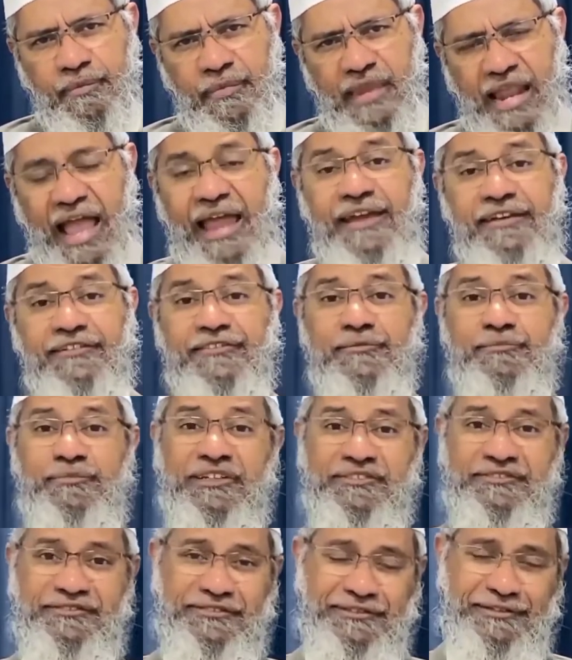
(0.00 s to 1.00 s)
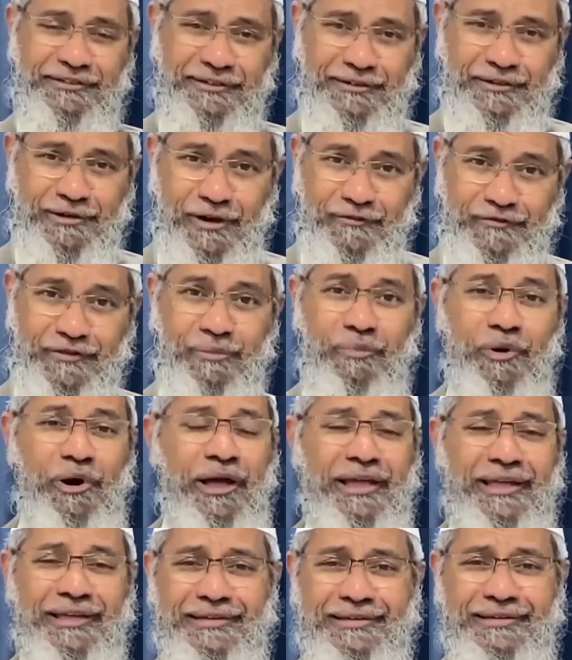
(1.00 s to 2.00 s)
handsomeness of the boy,
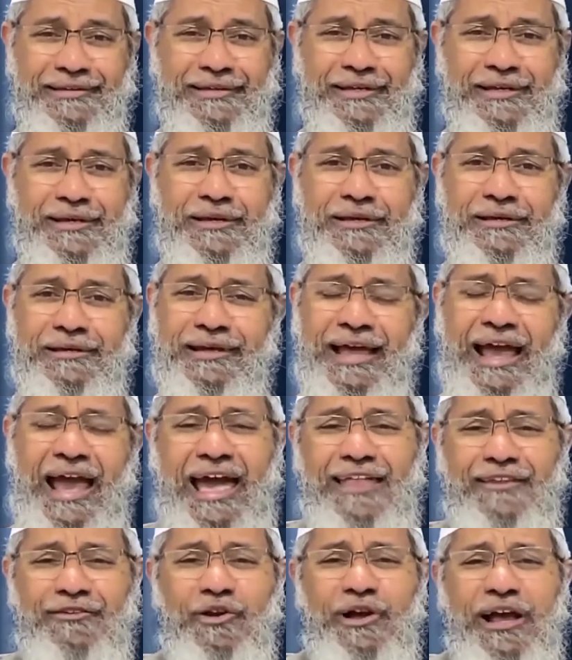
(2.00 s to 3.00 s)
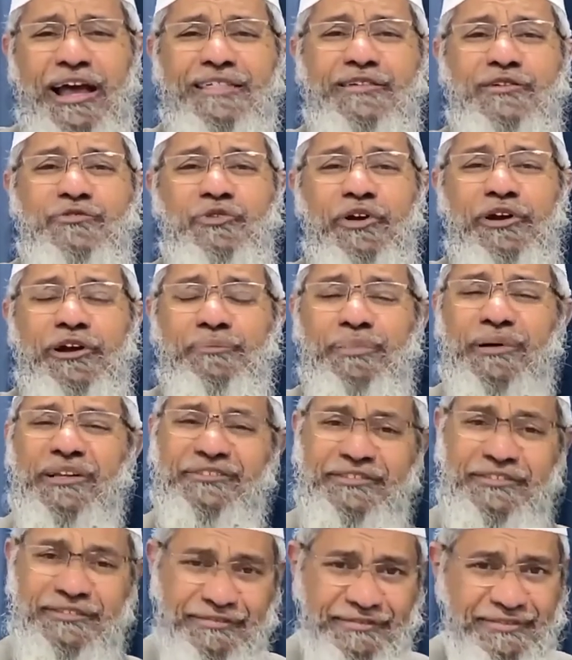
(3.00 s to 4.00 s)
as long as he's not
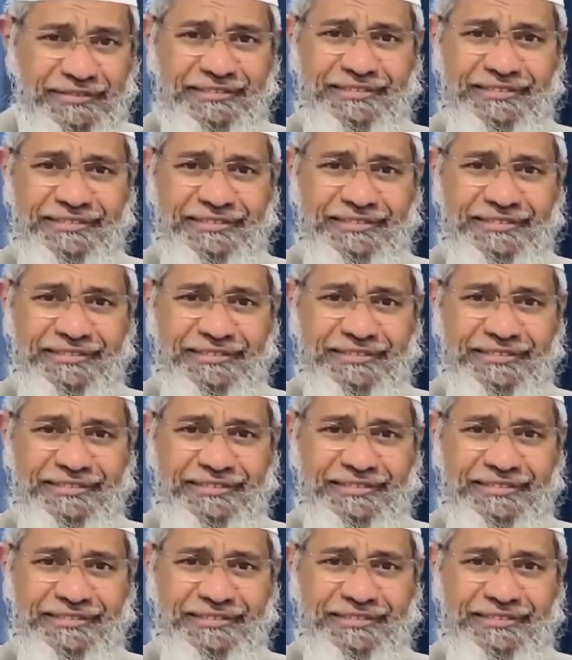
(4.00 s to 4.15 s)
repulsive,